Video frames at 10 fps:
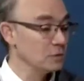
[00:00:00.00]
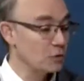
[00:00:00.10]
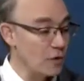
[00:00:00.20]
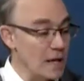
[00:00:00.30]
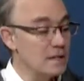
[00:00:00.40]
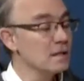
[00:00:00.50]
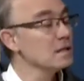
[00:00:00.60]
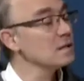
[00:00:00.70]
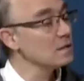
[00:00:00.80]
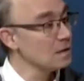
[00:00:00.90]

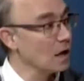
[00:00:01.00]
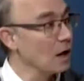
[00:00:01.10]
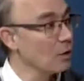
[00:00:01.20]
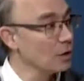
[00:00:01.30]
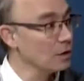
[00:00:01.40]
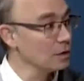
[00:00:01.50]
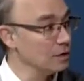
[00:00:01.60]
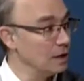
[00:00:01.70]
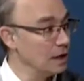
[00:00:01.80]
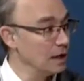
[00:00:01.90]
traces our
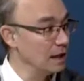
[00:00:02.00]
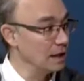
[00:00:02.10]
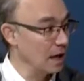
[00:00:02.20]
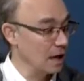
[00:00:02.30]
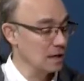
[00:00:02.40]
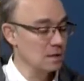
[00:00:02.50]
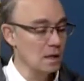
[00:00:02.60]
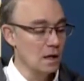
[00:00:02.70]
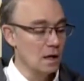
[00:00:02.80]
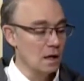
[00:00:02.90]
DNA
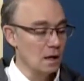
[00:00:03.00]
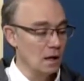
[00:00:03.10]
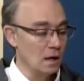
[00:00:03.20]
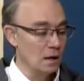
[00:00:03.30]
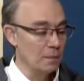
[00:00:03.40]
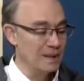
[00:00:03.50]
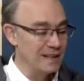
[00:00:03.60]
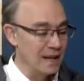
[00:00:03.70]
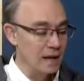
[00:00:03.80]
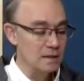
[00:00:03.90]
has.
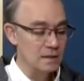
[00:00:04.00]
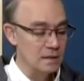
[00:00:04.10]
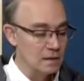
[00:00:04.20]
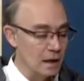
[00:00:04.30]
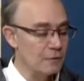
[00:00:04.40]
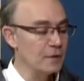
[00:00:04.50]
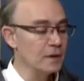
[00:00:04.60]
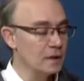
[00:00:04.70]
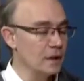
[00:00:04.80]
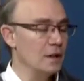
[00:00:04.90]
But that's
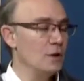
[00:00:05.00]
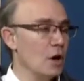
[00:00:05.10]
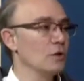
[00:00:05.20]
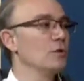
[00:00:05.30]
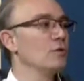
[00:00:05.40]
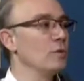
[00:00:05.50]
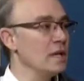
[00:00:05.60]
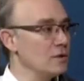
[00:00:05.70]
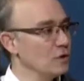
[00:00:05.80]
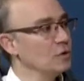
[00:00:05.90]
definitely not the
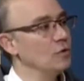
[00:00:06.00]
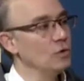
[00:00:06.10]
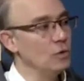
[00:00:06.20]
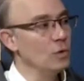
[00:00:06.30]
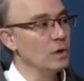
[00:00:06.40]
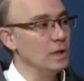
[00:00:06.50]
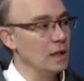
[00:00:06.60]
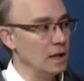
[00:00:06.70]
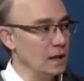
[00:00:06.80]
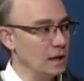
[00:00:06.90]
reason to do a
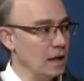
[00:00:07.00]
DNA